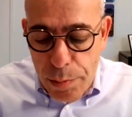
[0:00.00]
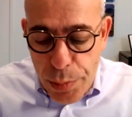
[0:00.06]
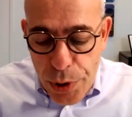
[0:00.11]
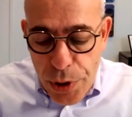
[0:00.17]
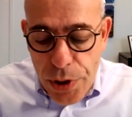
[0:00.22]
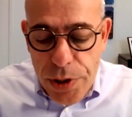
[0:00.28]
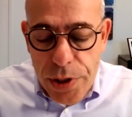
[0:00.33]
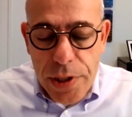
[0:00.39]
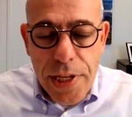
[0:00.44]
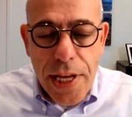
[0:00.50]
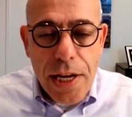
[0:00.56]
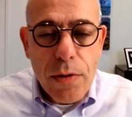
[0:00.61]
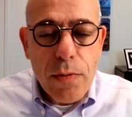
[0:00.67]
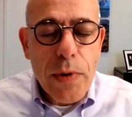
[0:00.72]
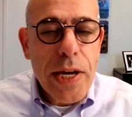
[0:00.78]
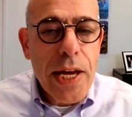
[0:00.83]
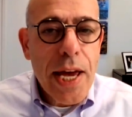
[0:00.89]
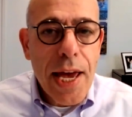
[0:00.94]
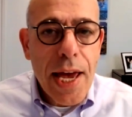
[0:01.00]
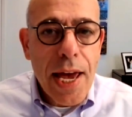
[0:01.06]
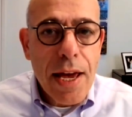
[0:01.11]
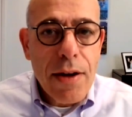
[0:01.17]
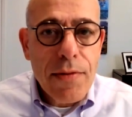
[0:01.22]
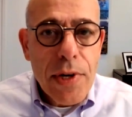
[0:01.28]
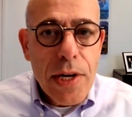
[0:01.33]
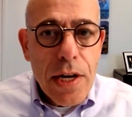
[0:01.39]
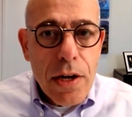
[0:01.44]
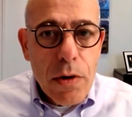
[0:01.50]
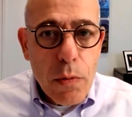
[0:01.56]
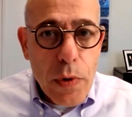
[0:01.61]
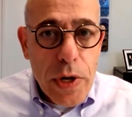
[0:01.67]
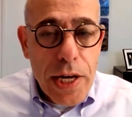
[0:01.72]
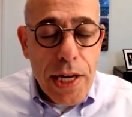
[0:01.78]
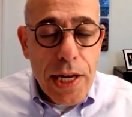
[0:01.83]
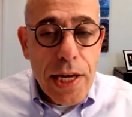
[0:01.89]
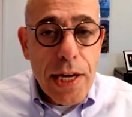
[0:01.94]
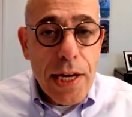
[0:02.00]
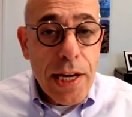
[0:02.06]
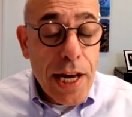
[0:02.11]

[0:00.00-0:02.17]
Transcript: burden that we have, we,